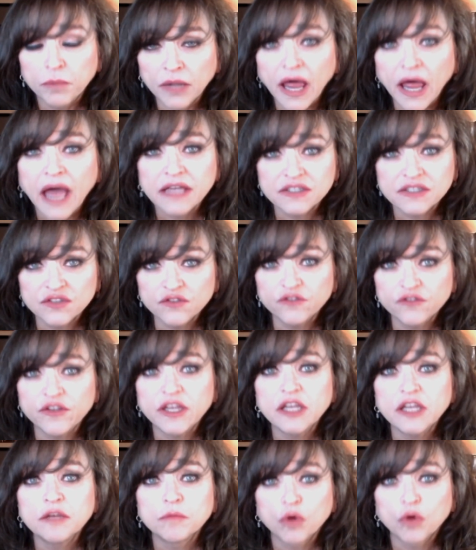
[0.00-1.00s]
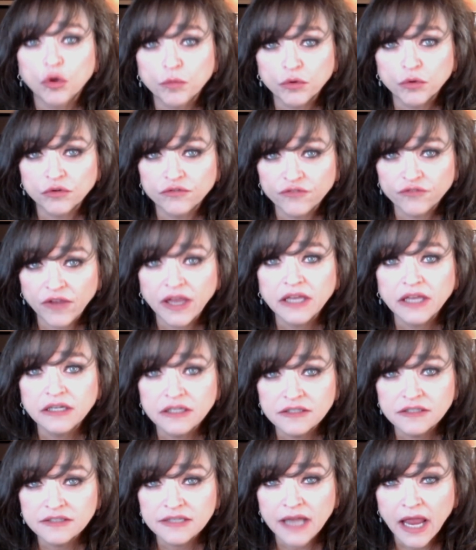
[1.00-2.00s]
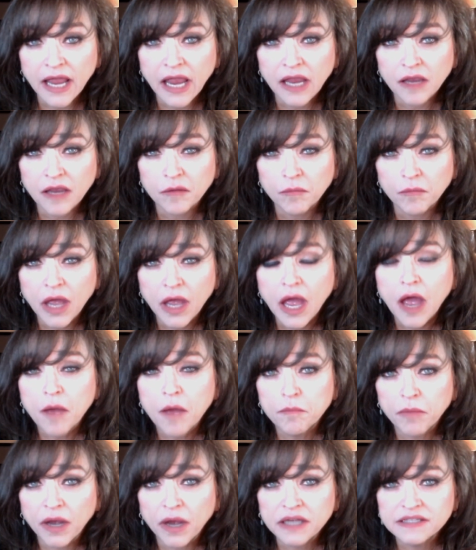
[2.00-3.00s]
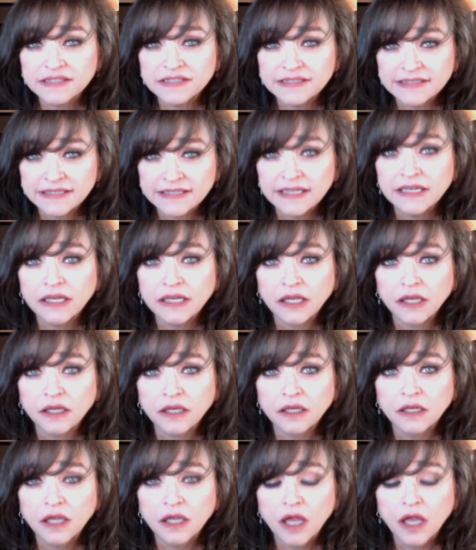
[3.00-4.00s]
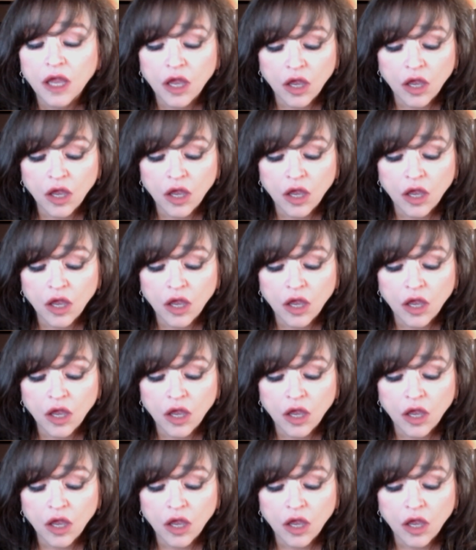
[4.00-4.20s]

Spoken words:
blaspheme or profane his name by sinning